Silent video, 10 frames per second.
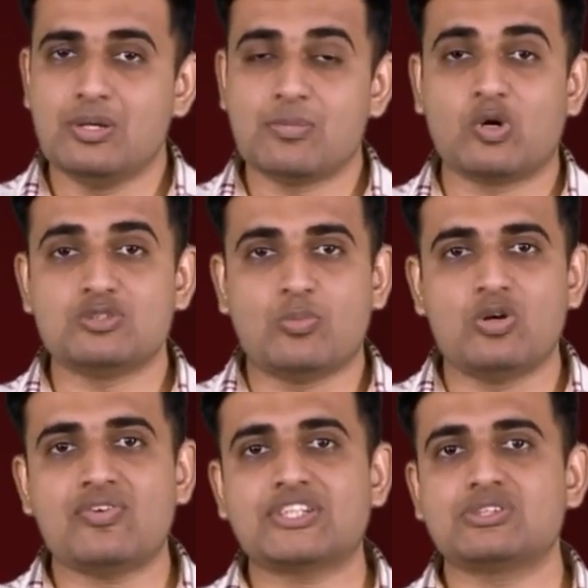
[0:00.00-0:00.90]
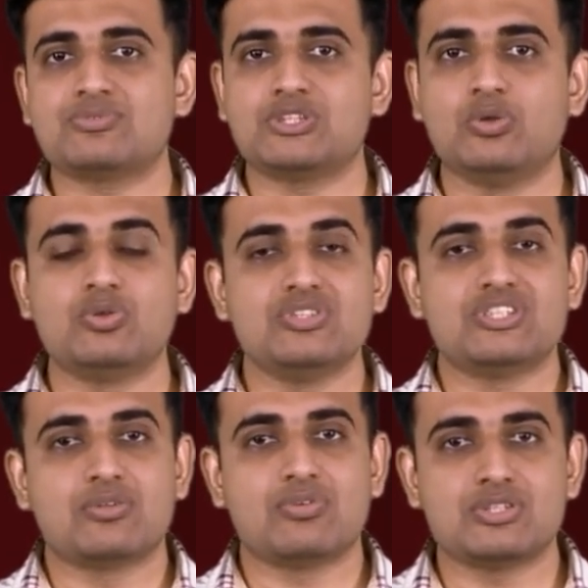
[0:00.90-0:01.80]
Because mole fraction of CO2 is
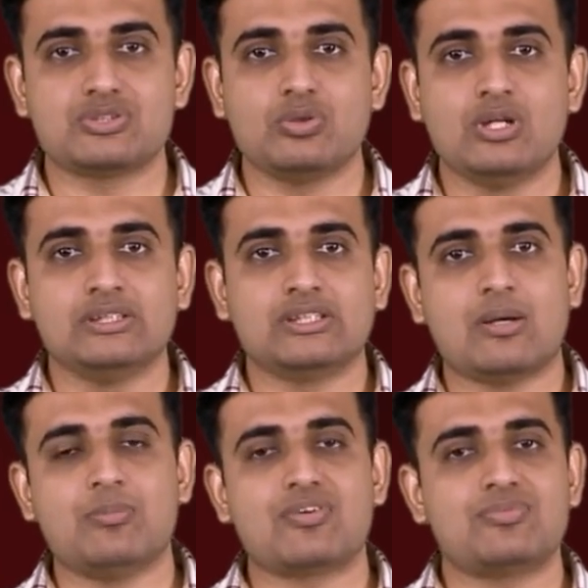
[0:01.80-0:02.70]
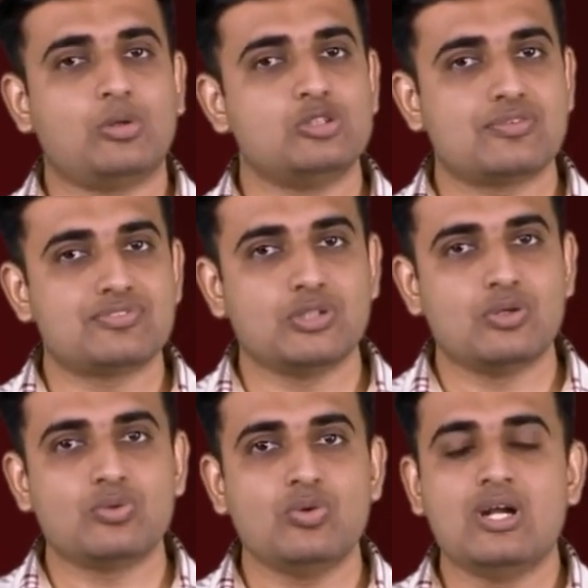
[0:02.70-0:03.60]
equals to number of moles of
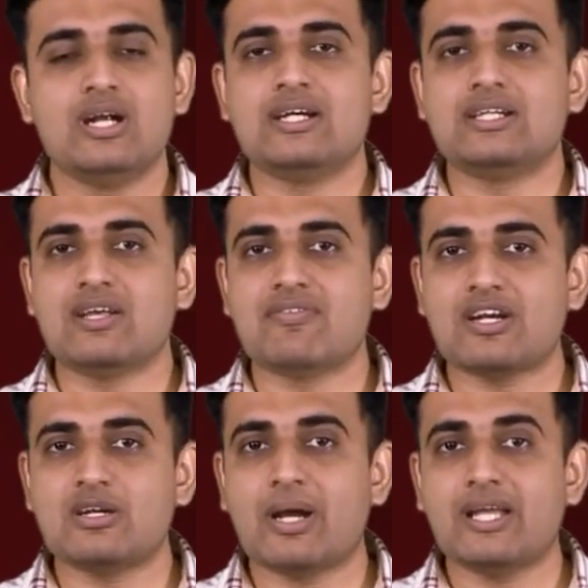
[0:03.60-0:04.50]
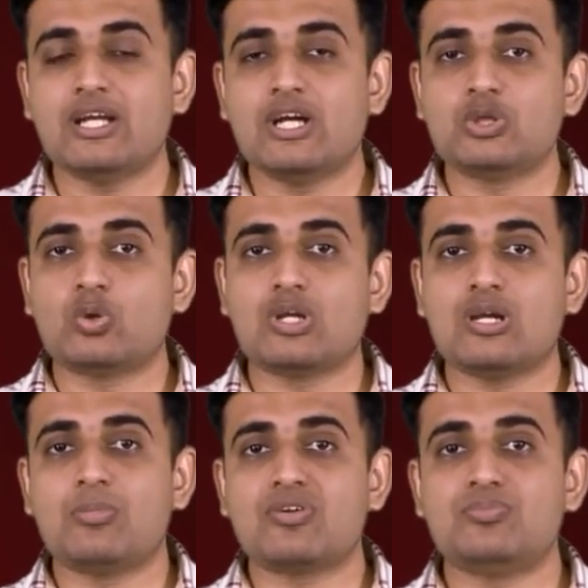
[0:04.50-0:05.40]
CO2 divided by total
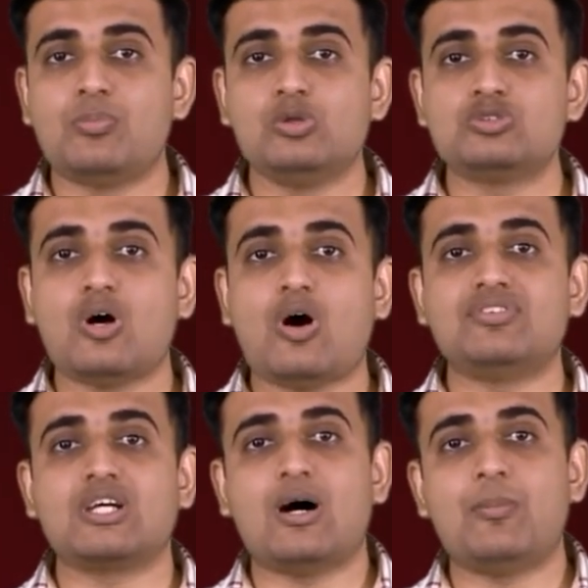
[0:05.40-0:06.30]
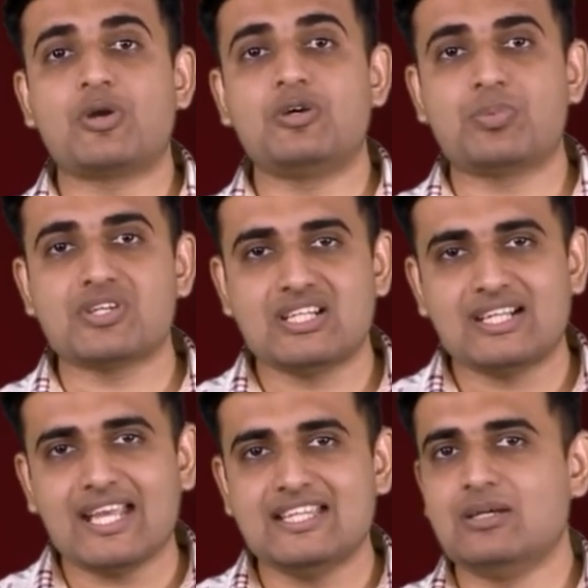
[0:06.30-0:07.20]
number of moles of the component
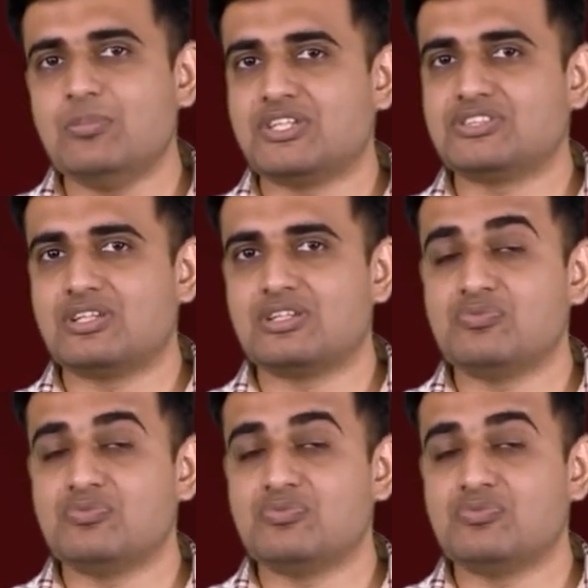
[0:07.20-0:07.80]
present in the mixture,